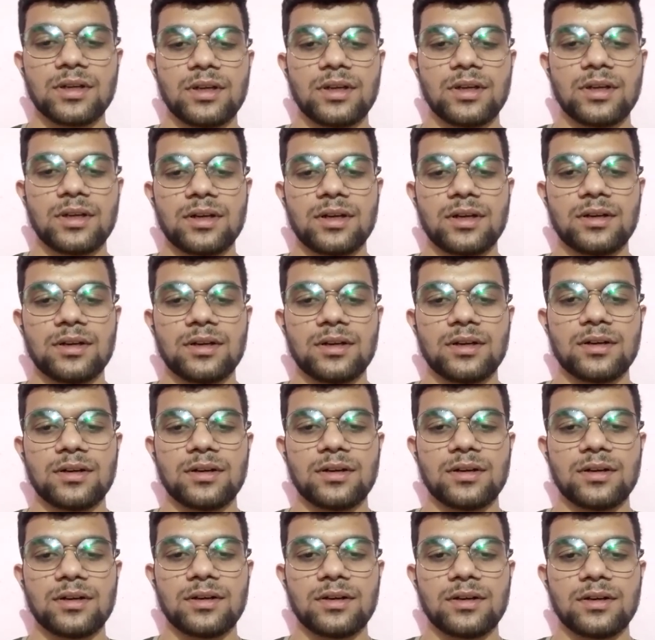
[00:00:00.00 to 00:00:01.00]
converts into
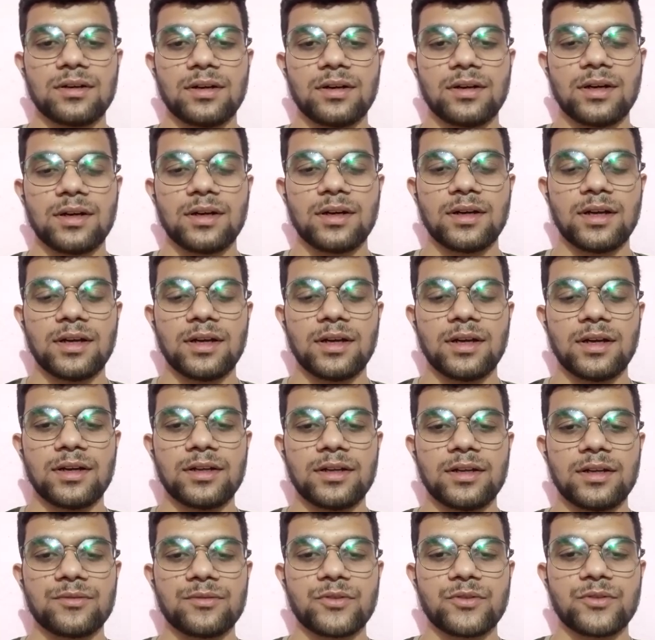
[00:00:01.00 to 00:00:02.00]
ghee,
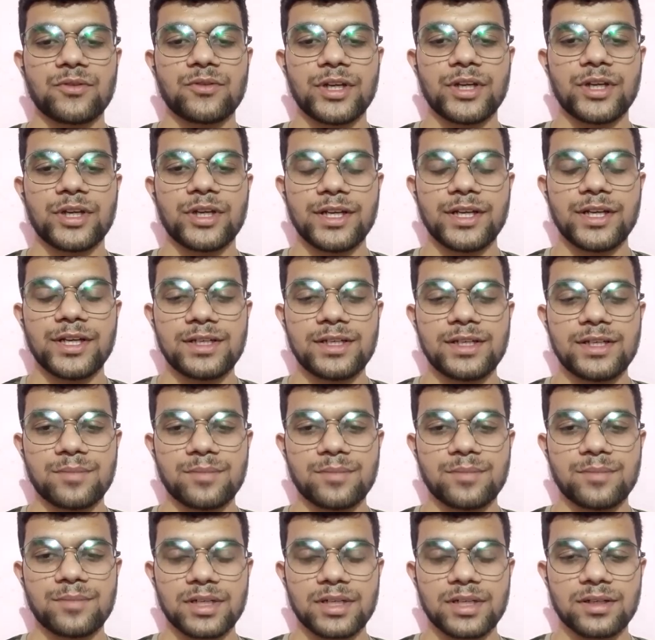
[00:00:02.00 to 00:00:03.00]
which is a purified
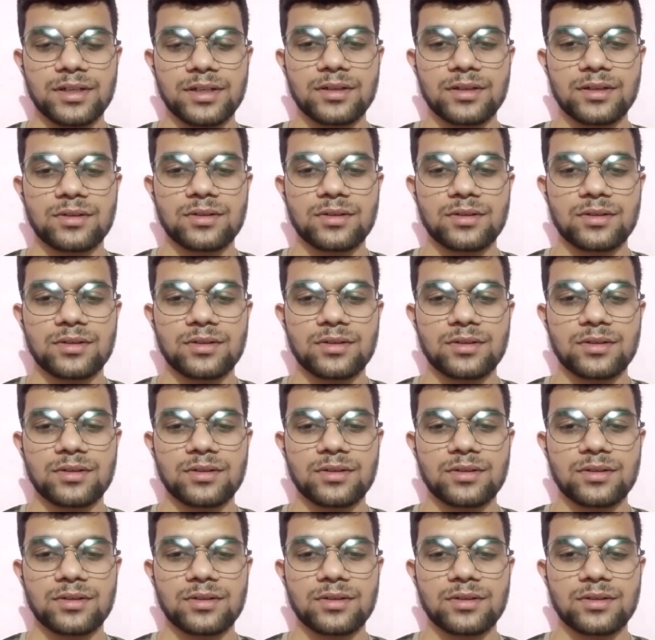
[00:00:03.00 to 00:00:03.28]
form of